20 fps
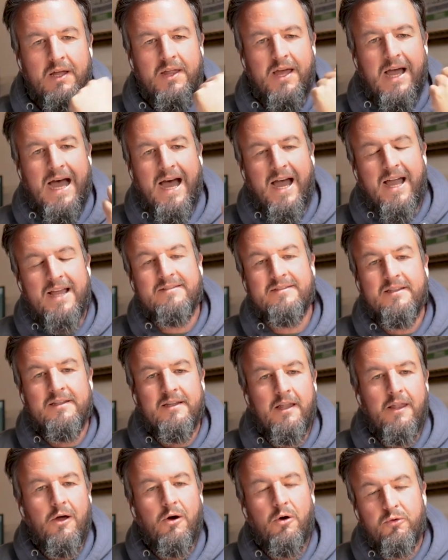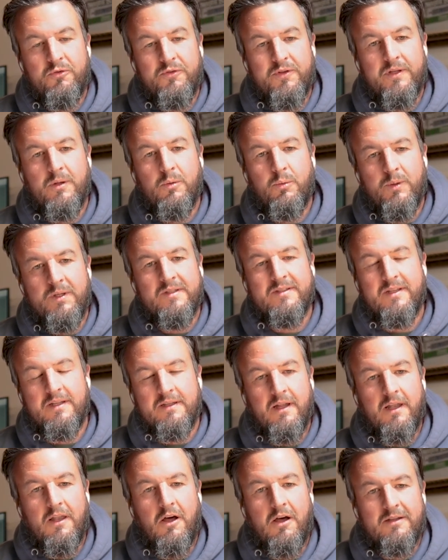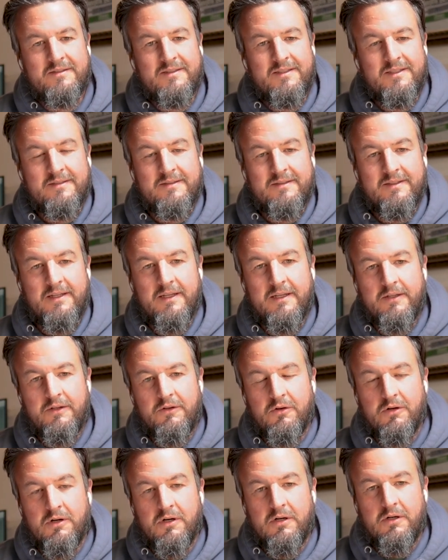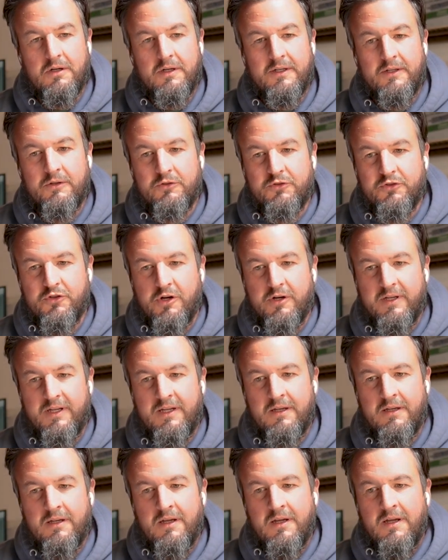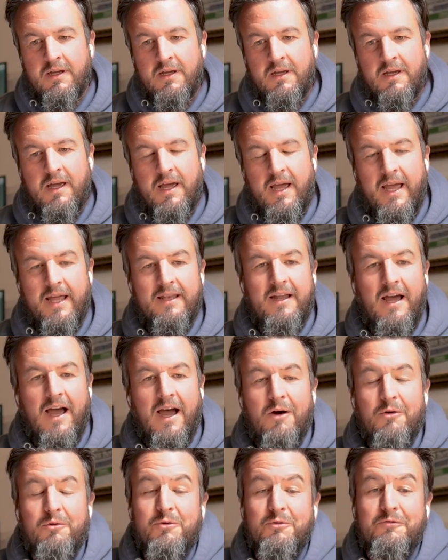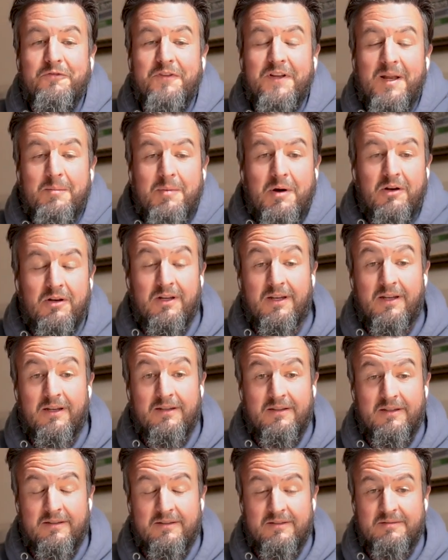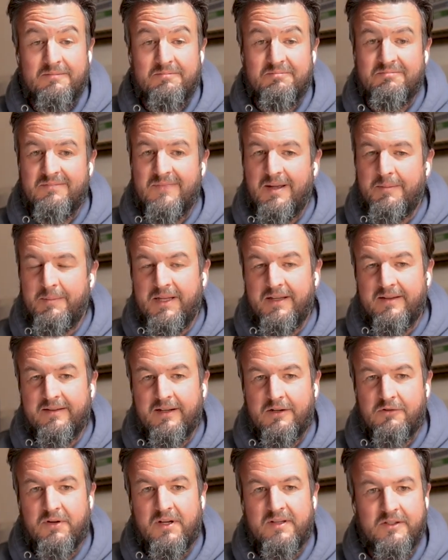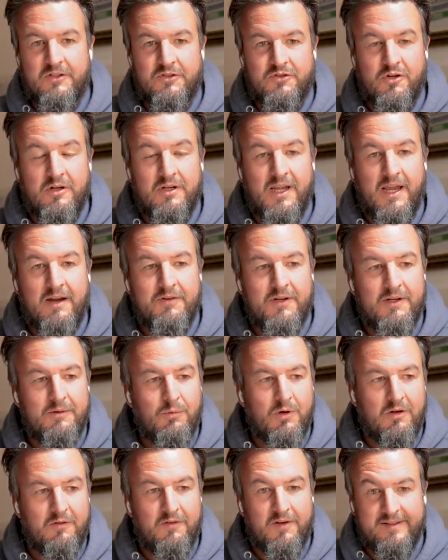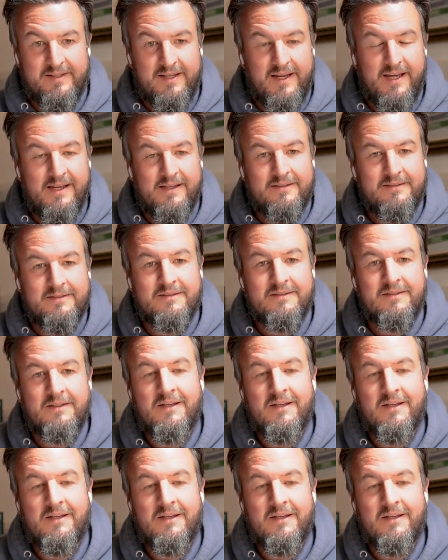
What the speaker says: highs and the lows and the wins and the losses in your journey, and how you feel about it. And this, I mean, it's a crazy journey every one of us has.